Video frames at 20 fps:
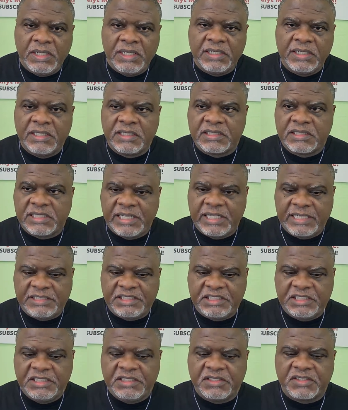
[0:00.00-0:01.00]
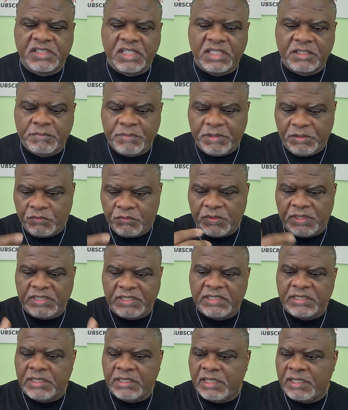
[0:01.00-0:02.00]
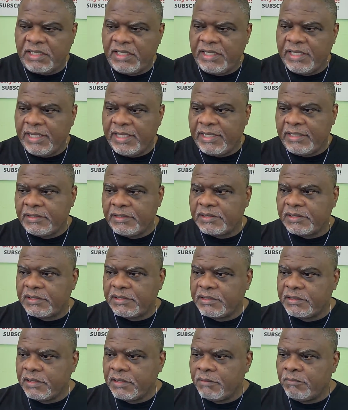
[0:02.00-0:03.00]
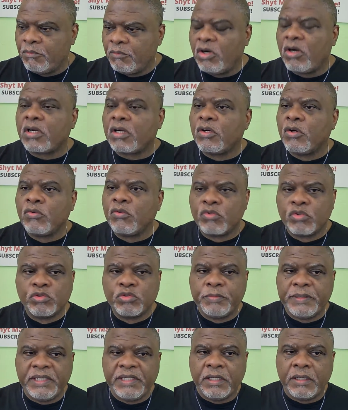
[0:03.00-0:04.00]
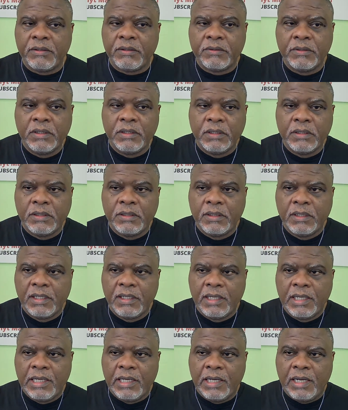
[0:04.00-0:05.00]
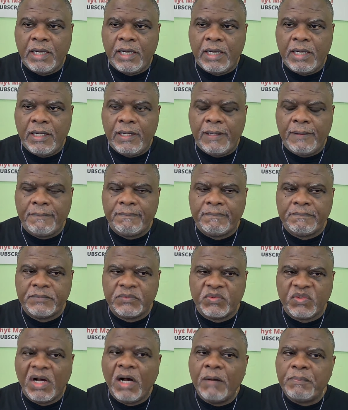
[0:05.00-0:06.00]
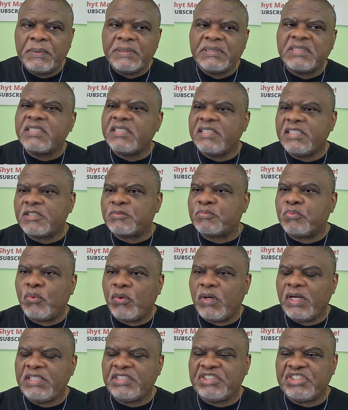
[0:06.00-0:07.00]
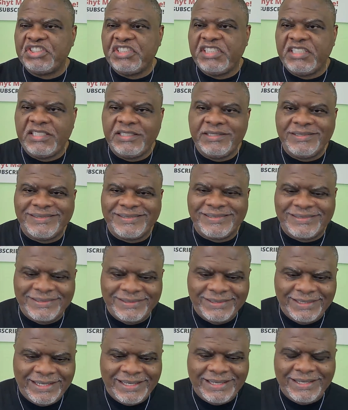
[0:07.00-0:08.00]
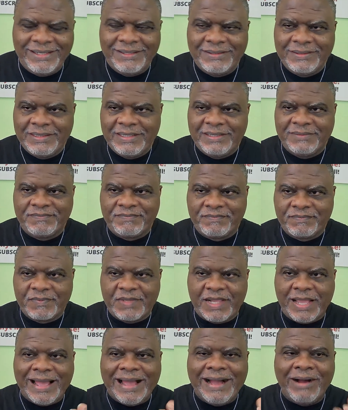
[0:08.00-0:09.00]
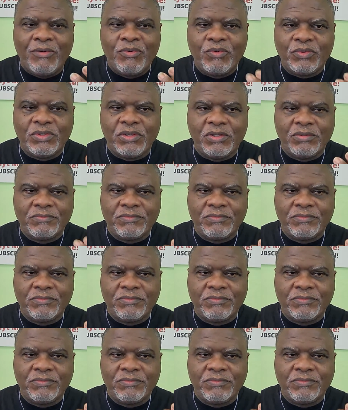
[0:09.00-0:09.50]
it looks like she's going to be running against Marco Rubio. Um, up until this point, she's out